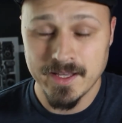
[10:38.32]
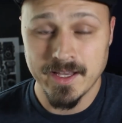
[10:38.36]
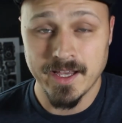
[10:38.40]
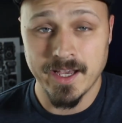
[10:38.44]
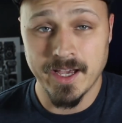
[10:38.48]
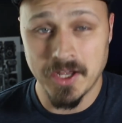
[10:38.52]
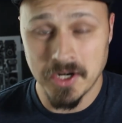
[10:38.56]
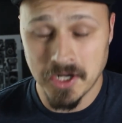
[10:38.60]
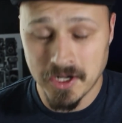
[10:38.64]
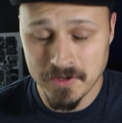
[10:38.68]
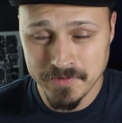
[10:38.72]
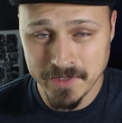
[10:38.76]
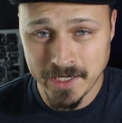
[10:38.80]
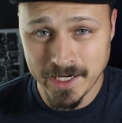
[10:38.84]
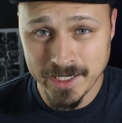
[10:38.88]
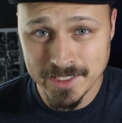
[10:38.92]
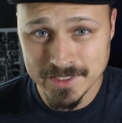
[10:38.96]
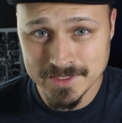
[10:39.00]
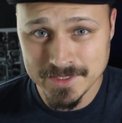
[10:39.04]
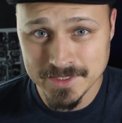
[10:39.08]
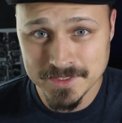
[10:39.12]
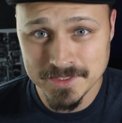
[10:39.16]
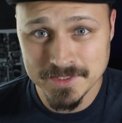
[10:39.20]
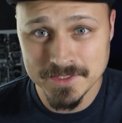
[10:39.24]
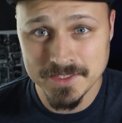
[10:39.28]
In all
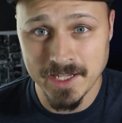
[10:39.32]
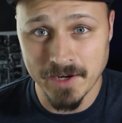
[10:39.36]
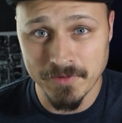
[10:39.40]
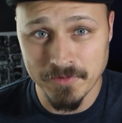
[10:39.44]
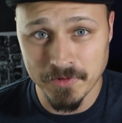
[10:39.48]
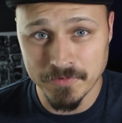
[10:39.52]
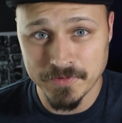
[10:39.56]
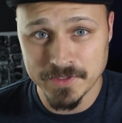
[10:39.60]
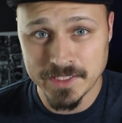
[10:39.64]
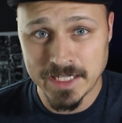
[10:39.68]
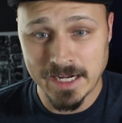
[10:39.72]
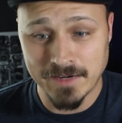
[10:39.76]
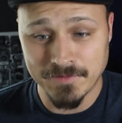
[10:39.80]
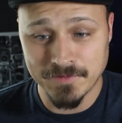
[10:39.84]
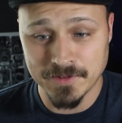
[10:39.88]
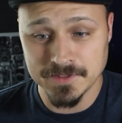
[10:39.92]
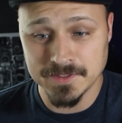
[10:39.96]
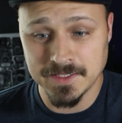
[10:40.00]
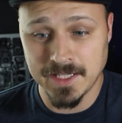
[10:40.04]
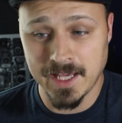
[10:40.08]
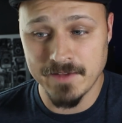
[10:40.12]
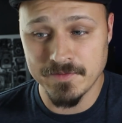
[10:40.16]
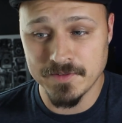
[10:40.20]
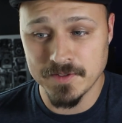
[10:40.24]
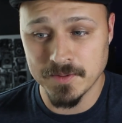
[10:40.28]
fairness, several photographers
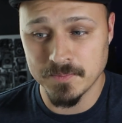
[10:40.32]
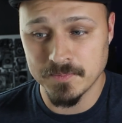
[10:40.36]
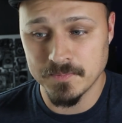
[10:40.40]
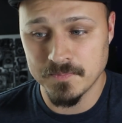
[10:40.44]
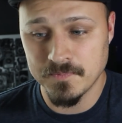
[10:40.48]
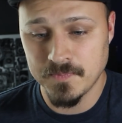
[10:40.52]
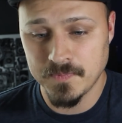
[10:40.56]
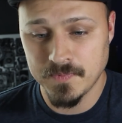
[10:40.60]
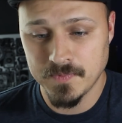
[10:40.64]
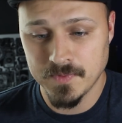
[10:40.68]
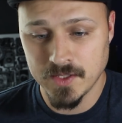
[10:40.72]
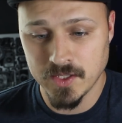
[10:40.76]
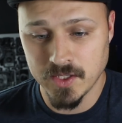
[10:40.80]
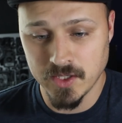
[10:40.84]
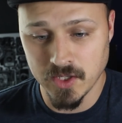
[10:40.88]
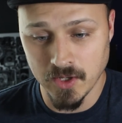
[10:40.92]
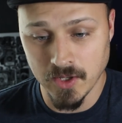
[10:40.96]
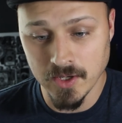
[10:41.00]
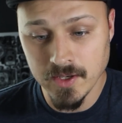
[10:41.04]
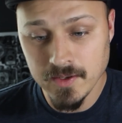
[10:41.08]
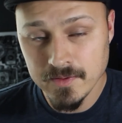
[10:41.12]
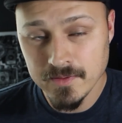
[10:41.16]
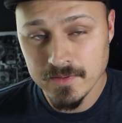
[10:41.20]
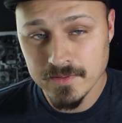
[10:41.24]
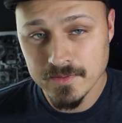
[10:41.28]
gave some
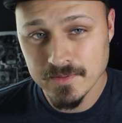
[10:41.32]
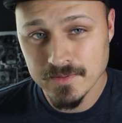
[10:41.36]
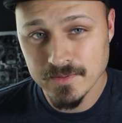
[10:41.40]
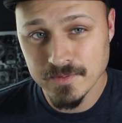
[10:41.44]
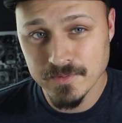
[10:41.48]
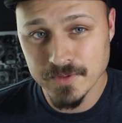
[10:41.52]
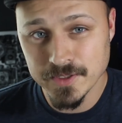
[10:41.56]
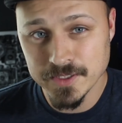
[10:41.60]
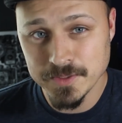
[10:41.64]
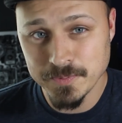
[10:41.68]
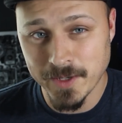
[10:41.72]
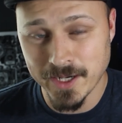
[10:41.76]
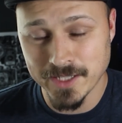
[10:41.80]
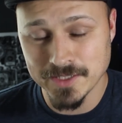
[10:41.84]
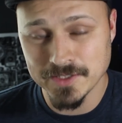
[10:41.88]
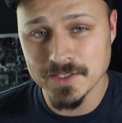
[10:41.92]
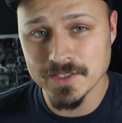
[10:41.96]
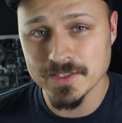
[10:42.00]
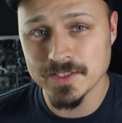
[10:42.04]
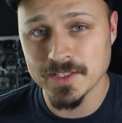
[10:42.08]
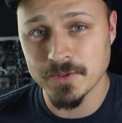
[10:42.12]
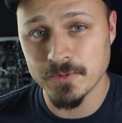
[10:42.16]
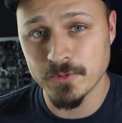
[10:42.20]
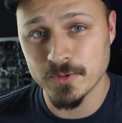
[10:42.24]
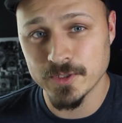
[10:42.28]
good
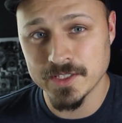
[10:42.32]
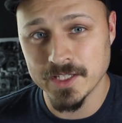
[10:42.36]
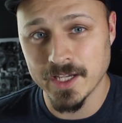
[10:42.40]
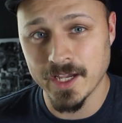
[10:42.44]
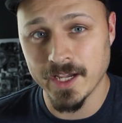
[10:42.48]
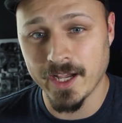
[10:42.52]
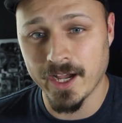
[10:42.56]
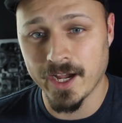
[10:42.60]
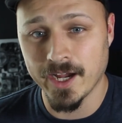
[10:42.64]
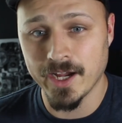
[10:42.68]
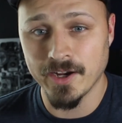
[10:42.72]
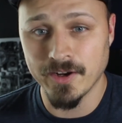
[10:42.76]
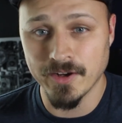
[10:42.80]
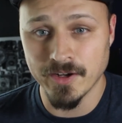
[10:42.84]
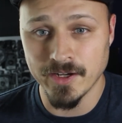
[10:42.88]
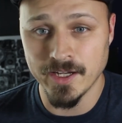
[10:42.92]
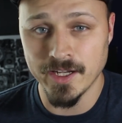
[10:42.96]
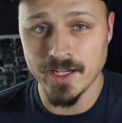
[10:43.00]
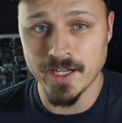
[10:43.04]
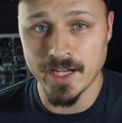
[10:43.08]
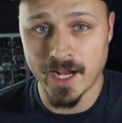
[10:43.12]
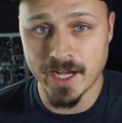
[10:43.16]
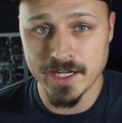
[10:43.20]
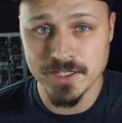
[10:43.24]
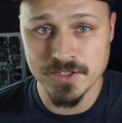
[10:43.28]
responses and were saying, I agree
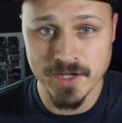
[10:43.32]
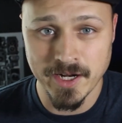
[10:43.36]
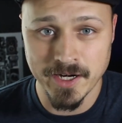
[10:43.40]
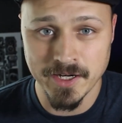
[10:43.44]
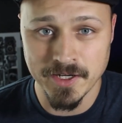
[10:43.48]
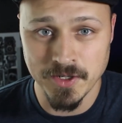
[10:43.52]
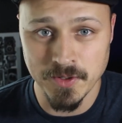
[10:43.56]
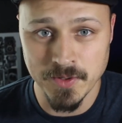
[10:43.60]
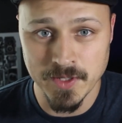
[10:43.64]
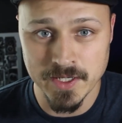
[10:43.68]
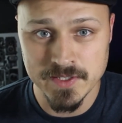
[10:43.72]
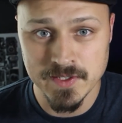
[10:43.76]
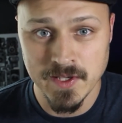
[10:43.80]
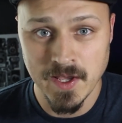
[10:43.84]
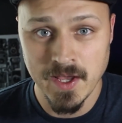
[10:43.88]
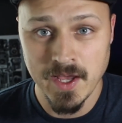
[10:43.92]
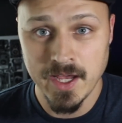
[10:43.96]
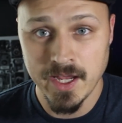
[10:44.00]
and I try to do this.